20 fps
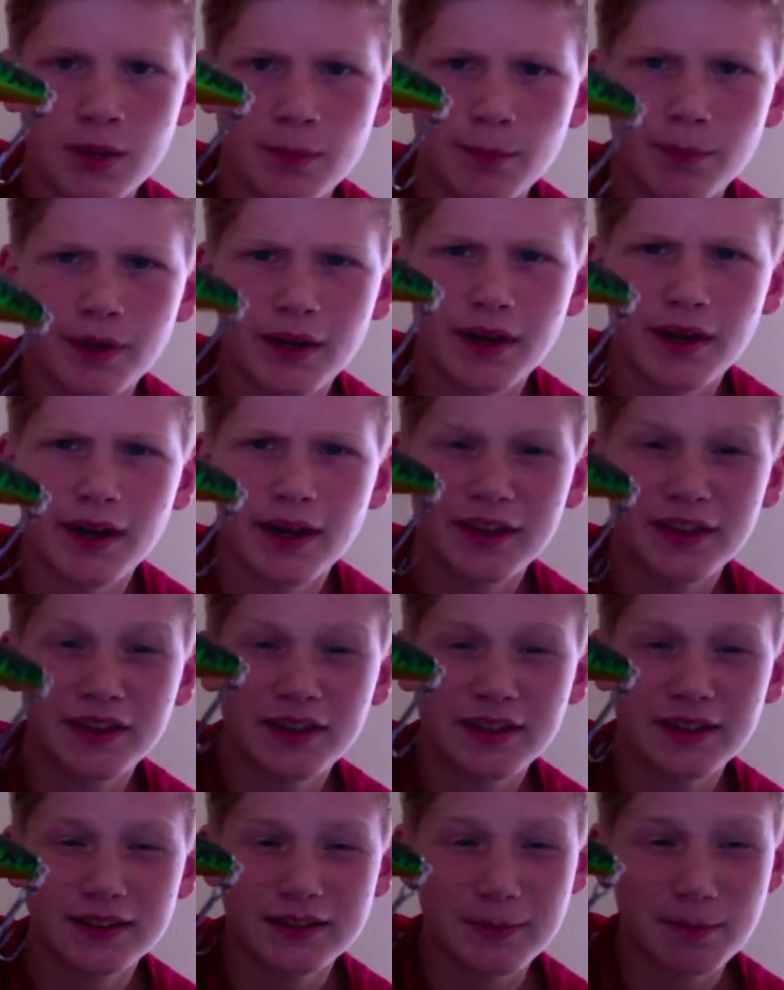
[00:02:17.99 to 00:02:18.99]
But I think
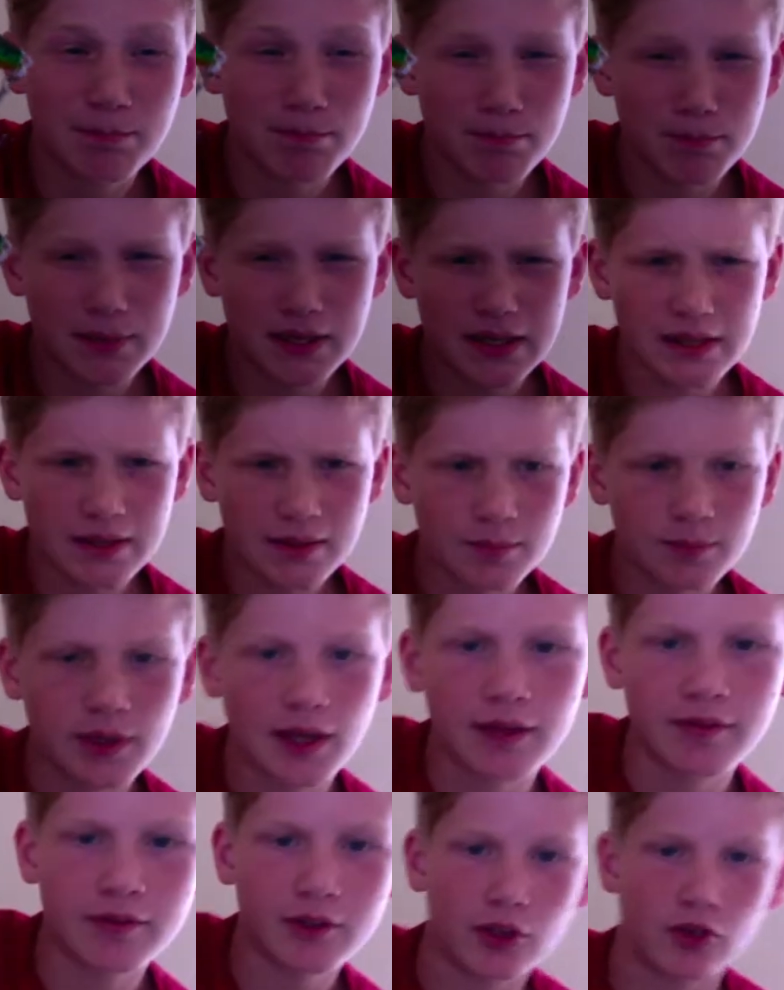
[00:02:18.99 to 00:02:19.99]
it's a medium
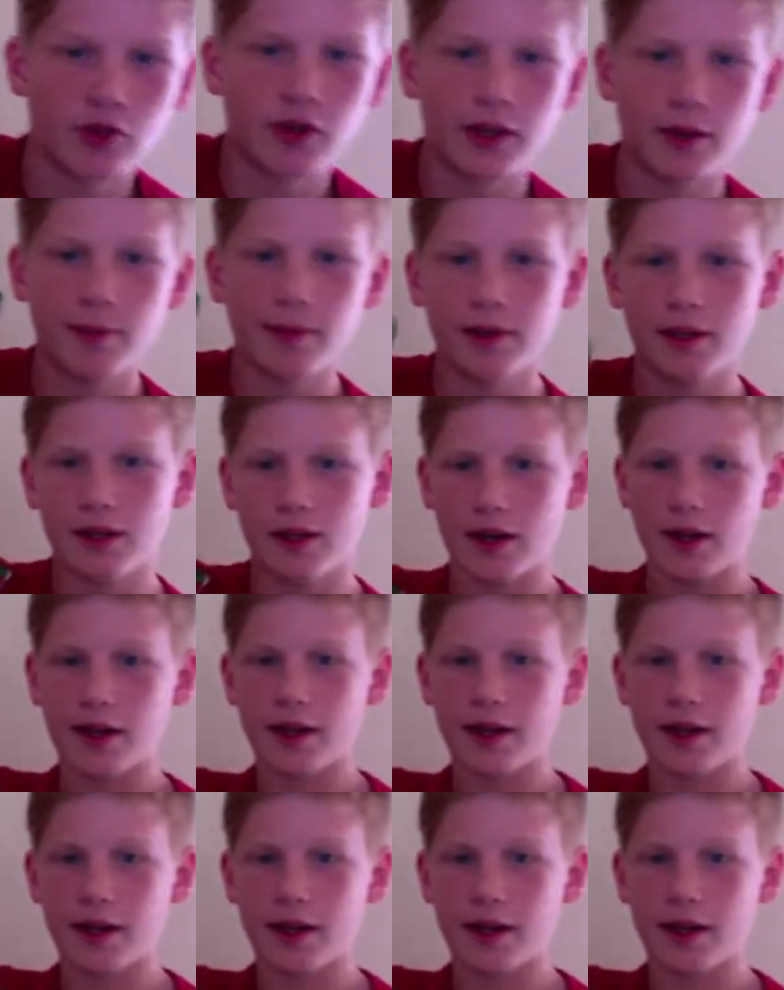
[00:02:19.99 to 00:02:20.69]
diving crankbait.